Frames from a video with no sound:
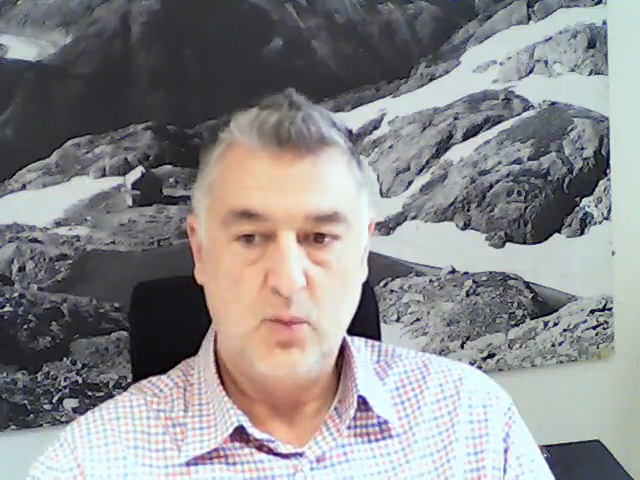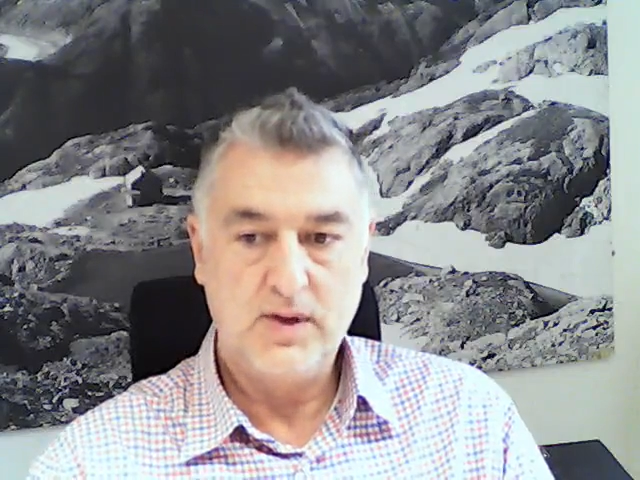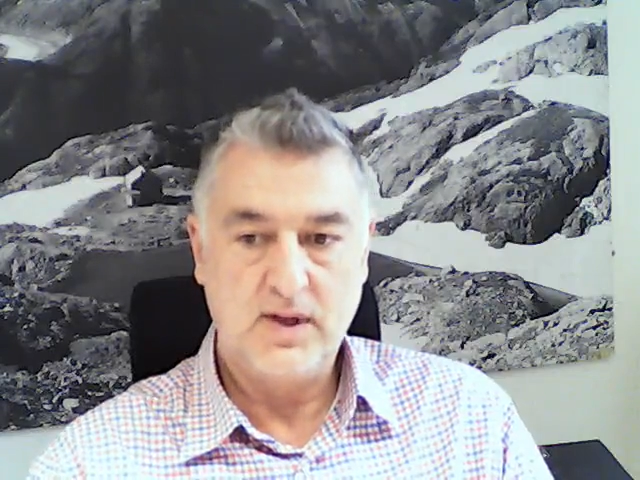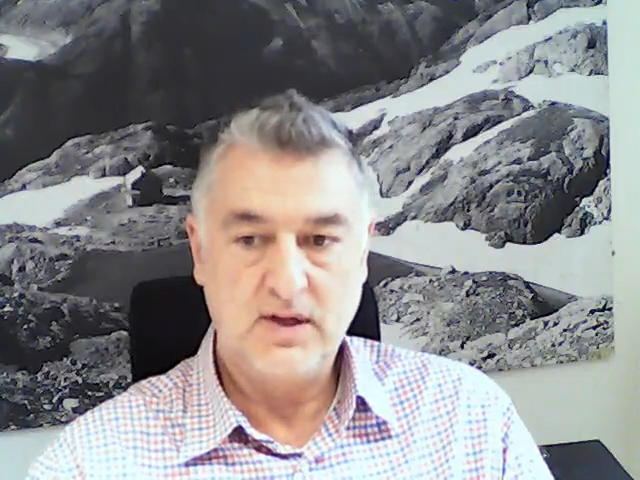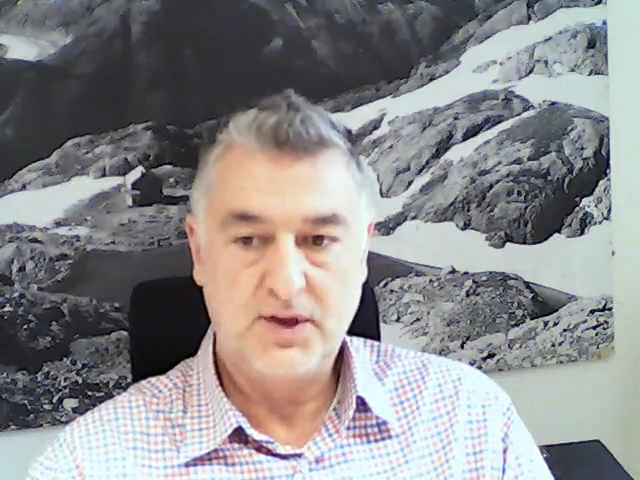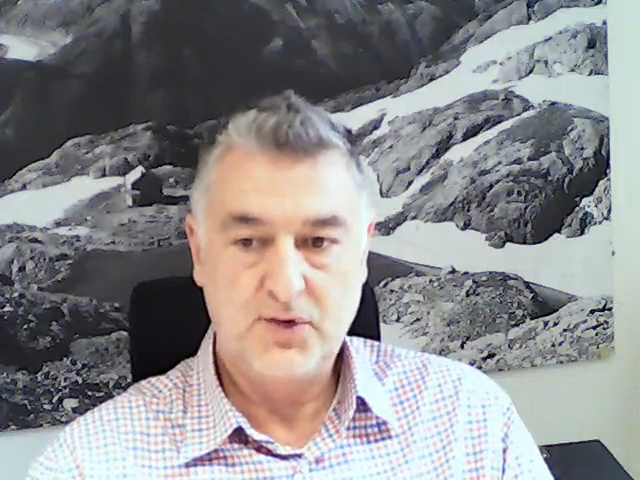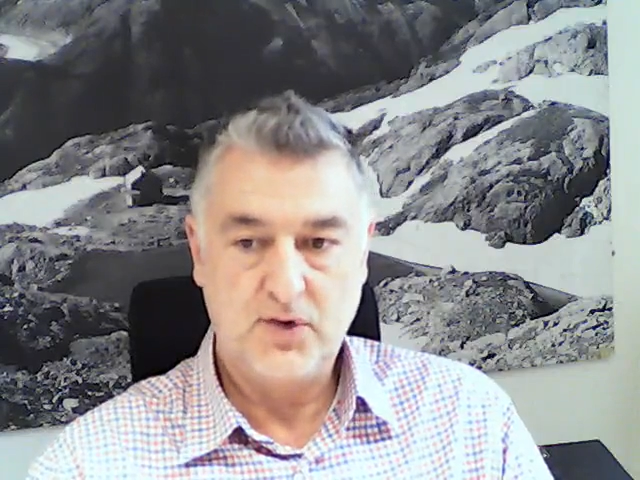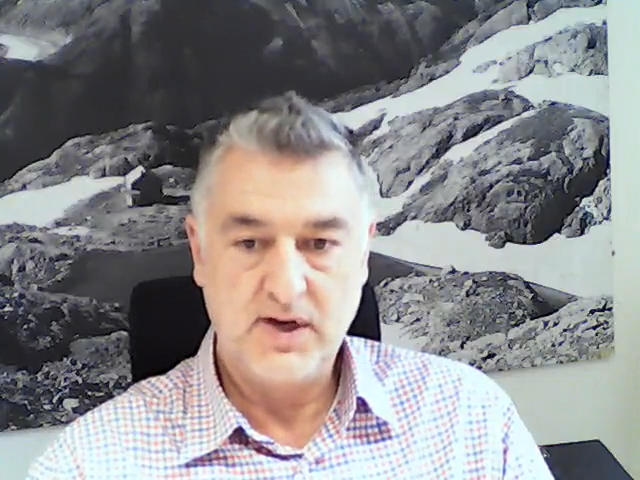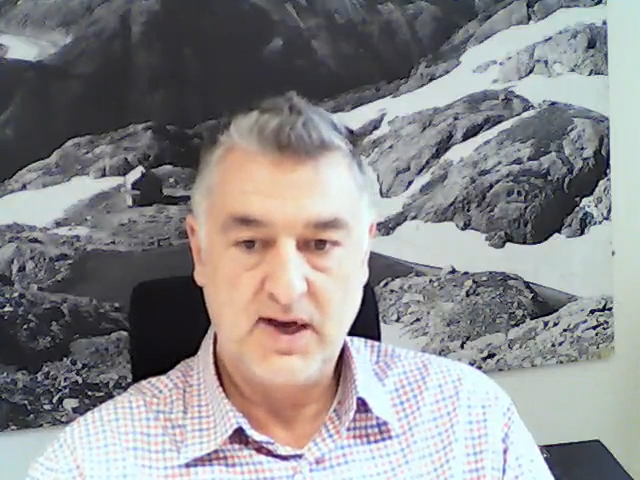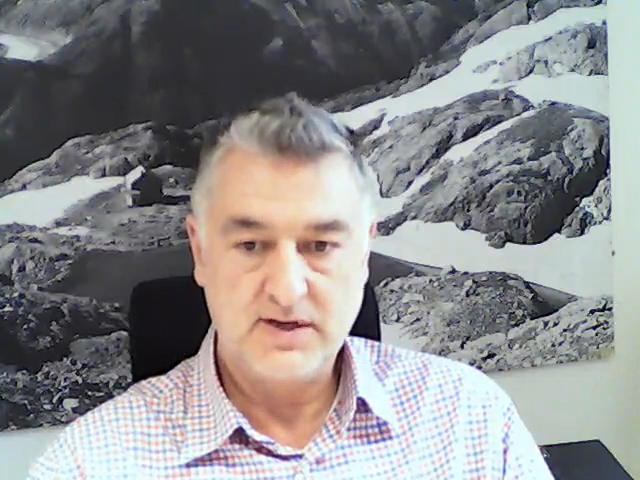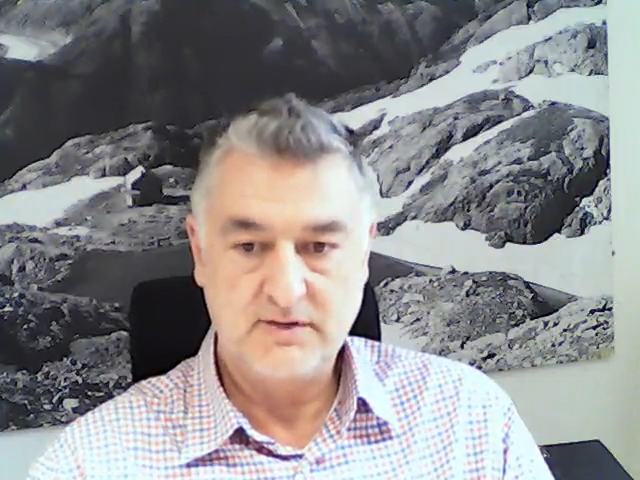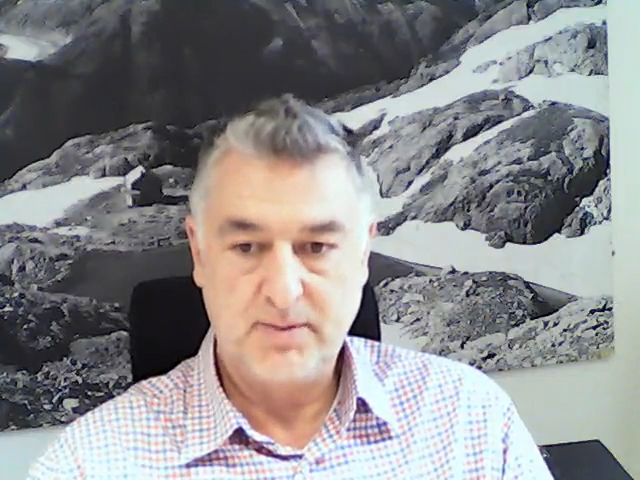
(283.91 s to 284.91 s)
within the
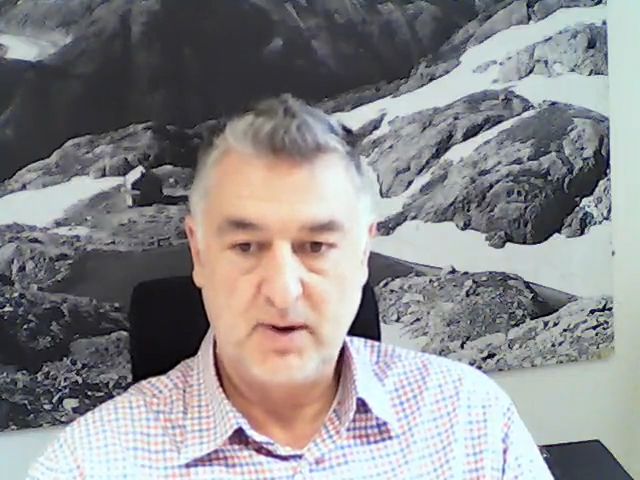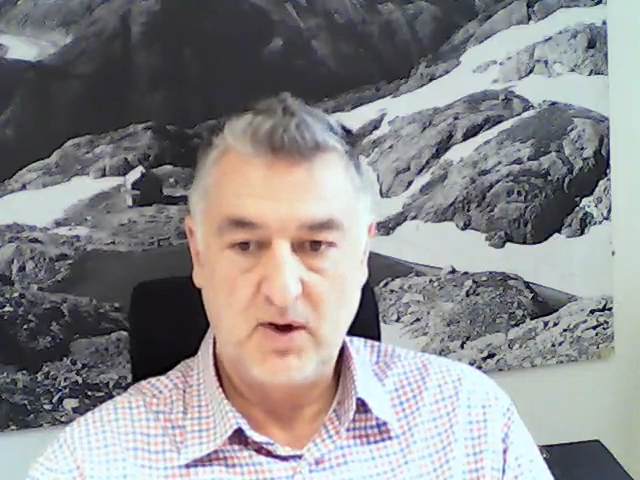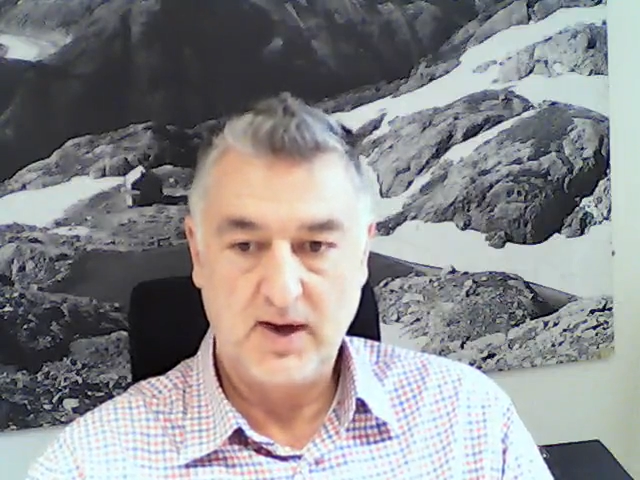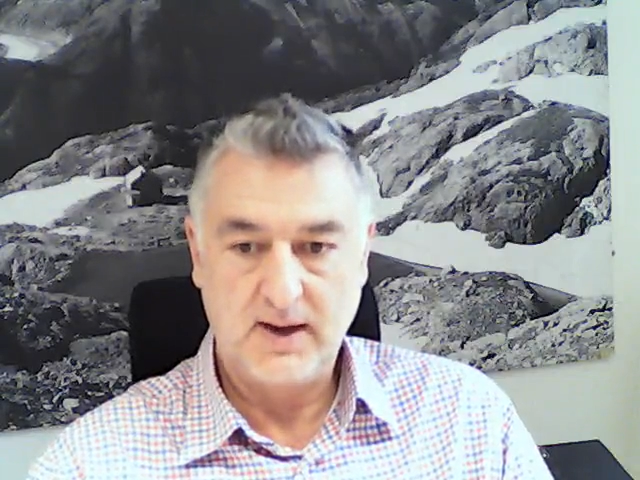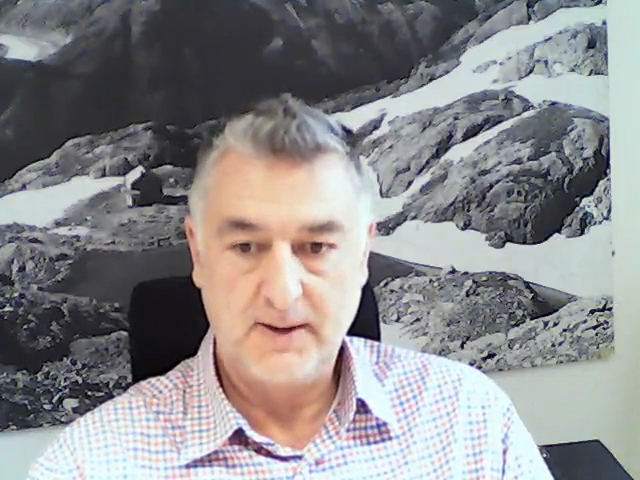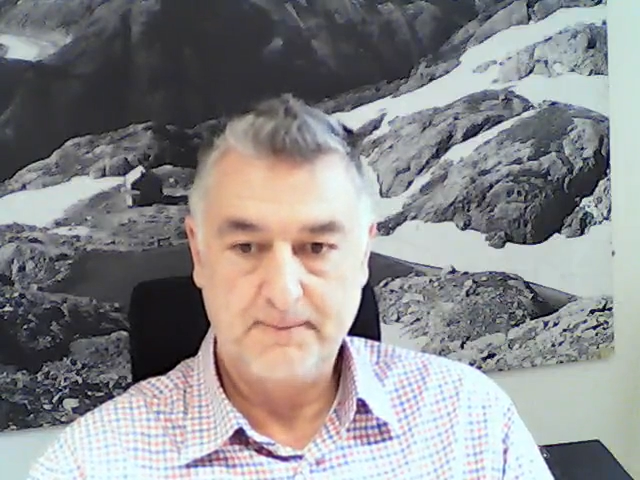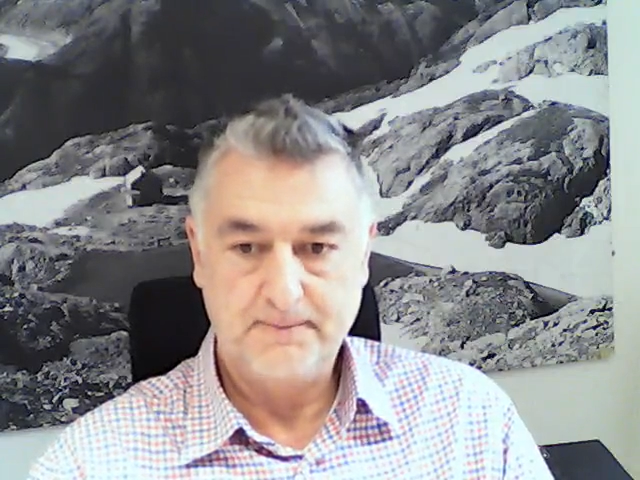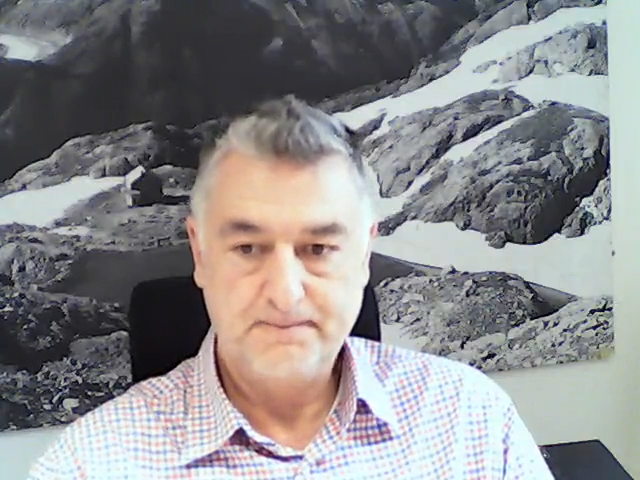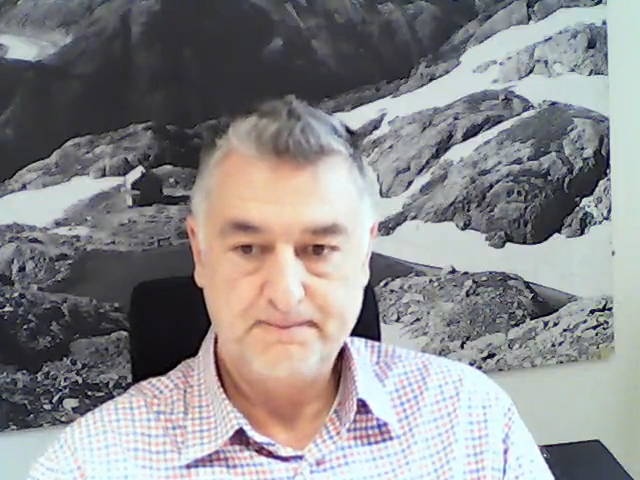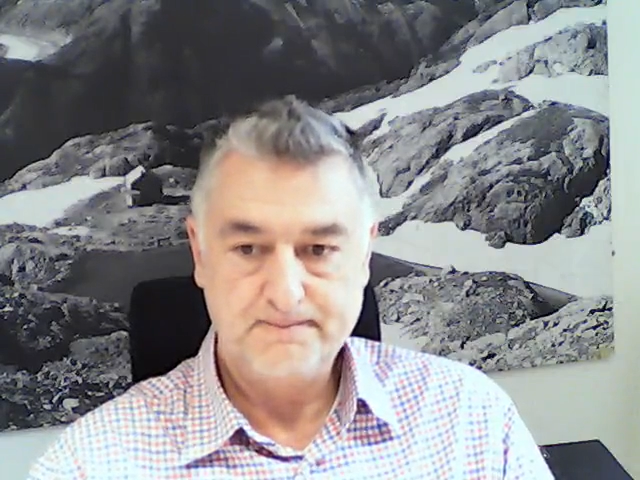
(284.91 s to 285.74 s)
3 years of buying it.